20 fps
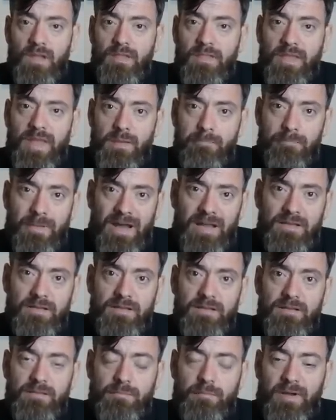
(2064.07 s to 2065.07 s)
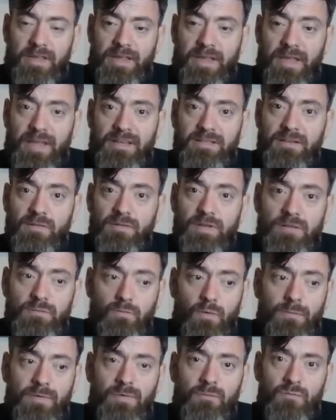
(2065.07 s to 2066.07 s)
They abandoned my case. Now, this
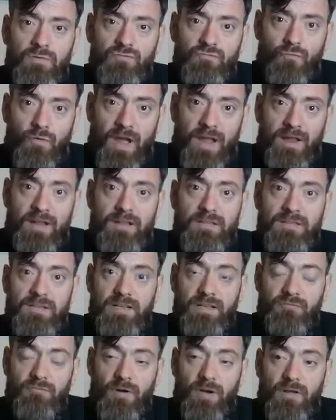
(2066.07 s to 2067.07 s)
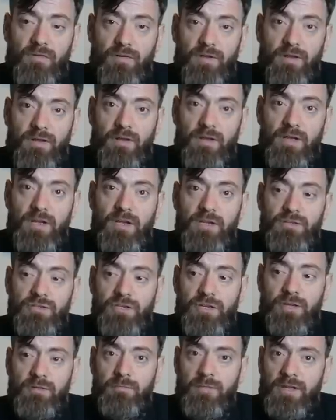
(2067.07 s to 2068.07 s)
woman was recklessly driving.
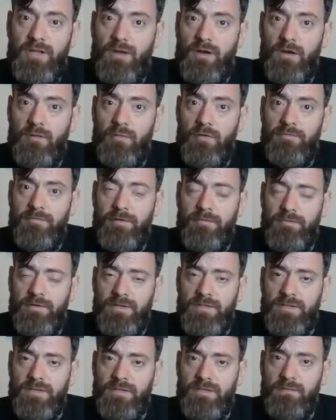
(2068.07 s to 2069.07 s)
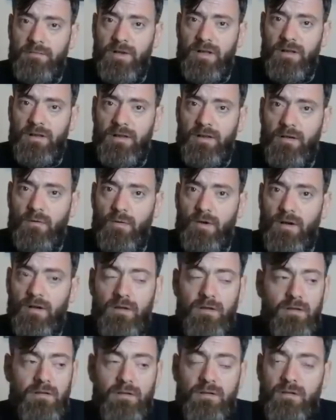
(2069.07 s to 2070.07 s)
She hit my car about 50, 60 mile an hour.
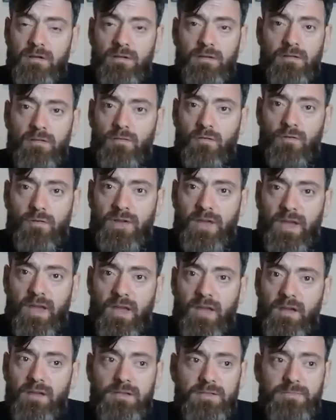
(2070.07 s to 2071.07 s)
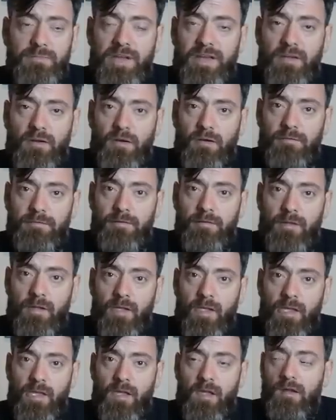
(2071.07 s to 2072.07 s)
No care, sped off.
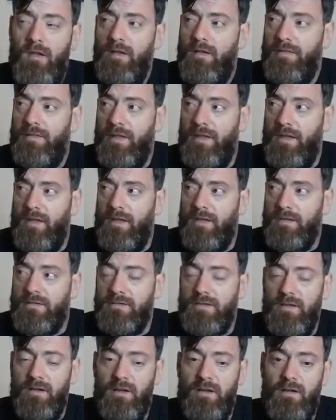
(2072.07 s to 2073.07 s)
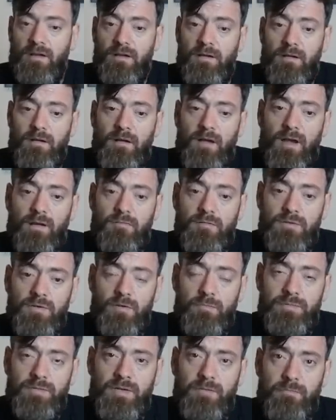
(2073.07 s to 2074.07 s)
There's a house
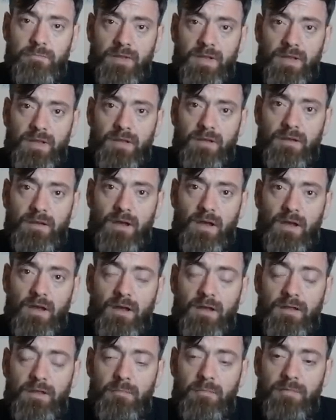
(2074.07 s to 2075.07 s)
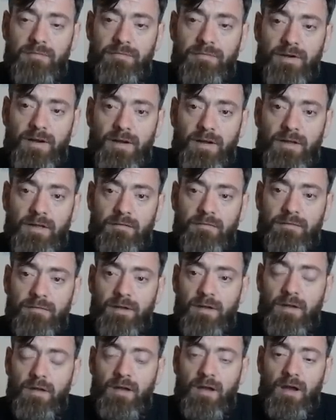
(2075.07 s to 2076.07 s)
opposite me, number 5,
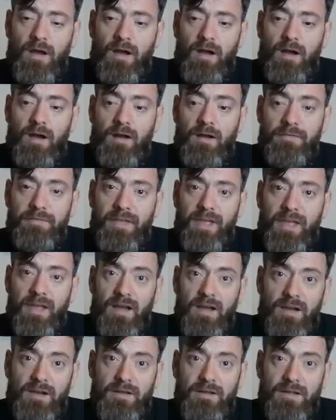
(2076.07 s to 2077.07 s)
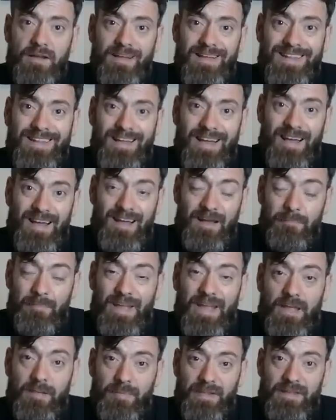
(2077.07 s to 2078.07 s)
and they had a
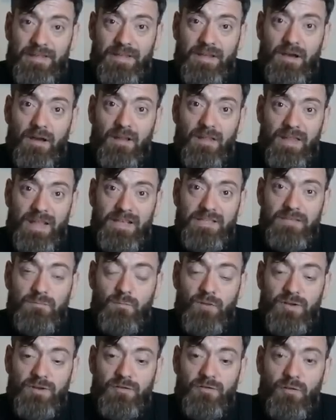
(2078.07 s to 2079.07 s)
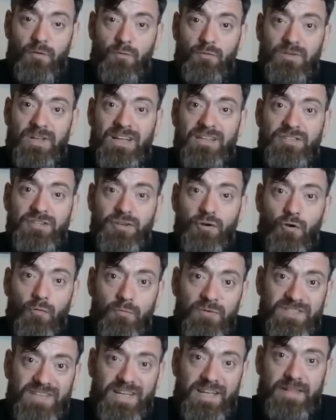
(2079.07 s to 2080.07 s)
baby in the car, less than 1 year old, and she
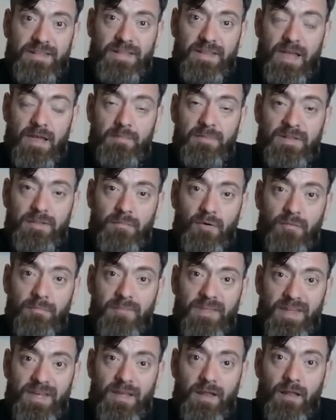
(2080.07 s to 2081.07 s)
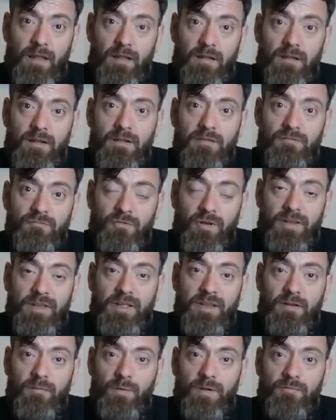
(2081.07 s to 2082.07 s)
almost hit them at the bottom of the hill, trying to
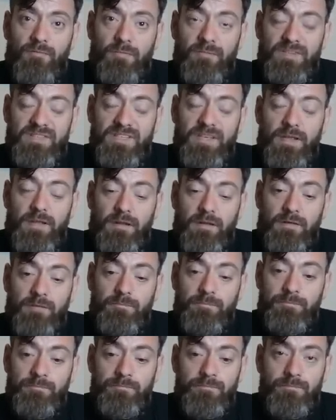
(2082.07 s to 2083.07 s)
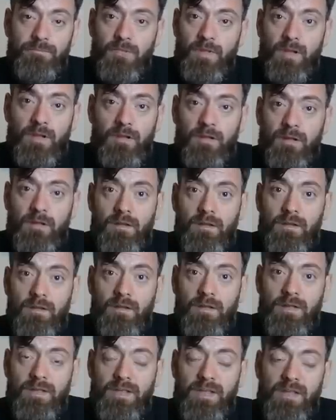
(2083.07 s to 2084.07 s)
get away from the scene.
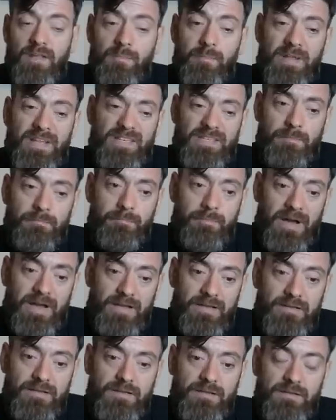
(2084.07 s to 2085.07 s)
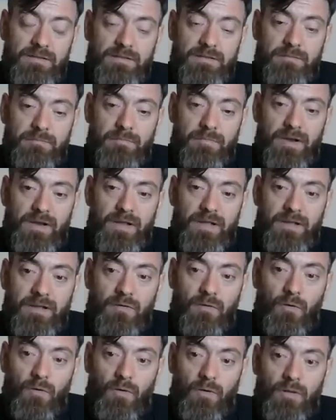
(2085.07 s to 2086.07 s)
Yet the police abandoned my
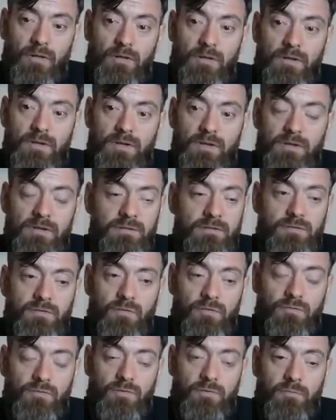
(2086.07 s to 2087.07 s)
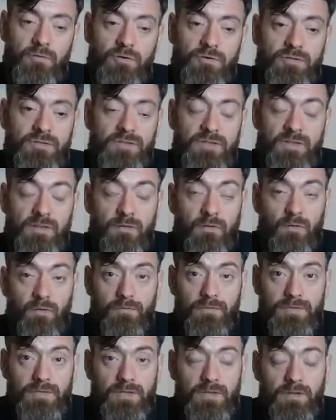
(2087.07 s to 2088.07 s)
call to go to an emergency. Now,
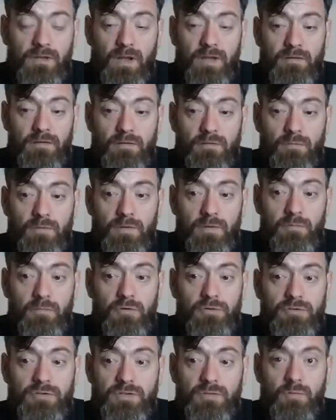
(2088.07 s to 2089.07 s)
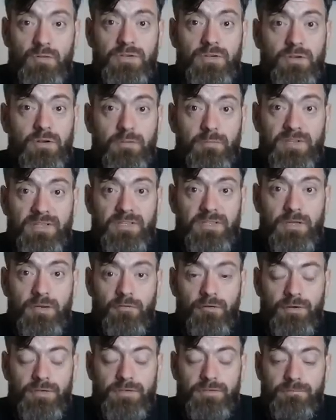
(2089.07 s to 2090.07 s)
obviously, I don't know what the emergency was. It could have been
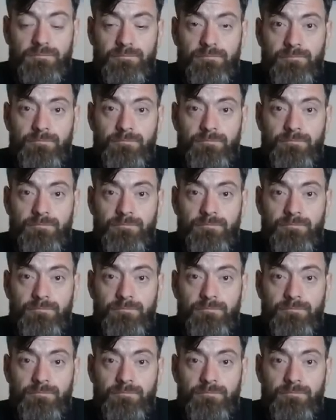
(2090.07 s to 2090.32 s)
serious.